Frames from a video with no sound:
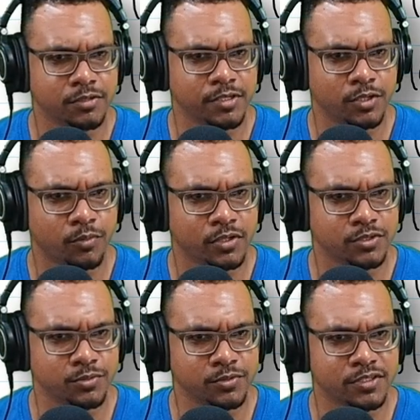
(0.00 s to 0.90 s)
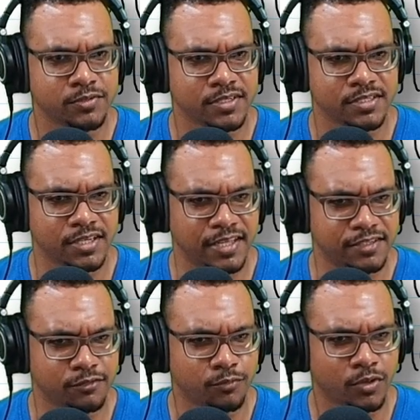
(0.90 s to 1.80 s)
going to be equal to this, so let's get
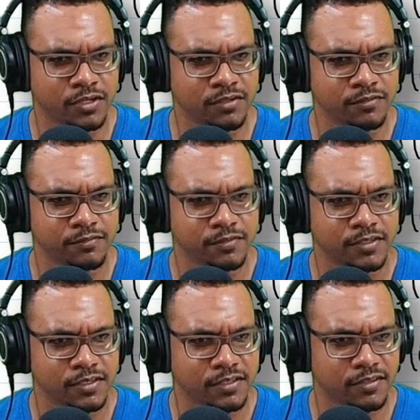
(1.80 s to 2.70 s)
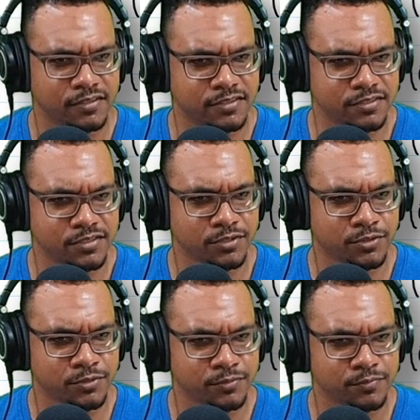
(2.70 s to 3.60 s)
-1. This is
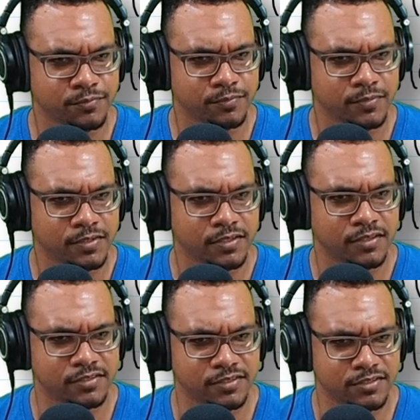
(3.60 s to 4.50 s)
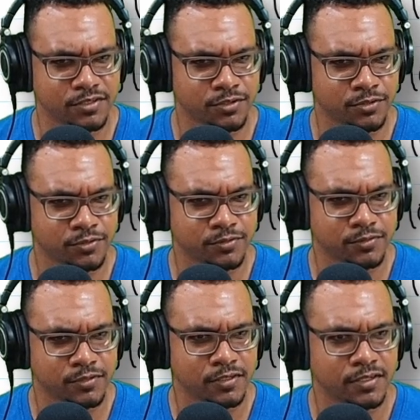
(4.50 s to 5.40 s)
0. This is 0.
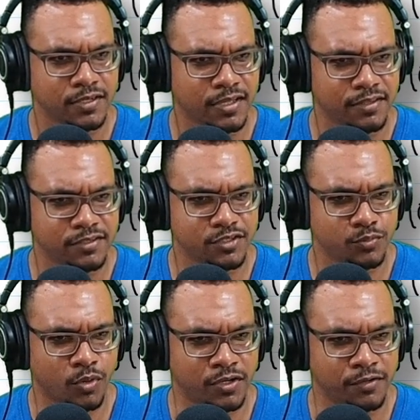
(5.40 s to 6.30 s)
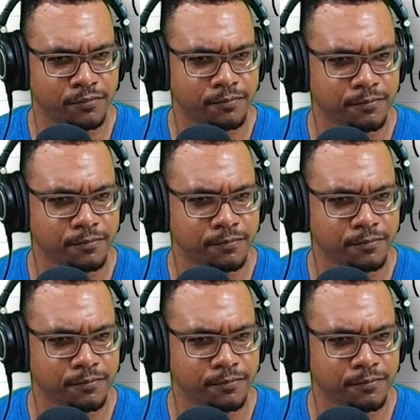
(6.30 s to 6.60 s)
And this is 1.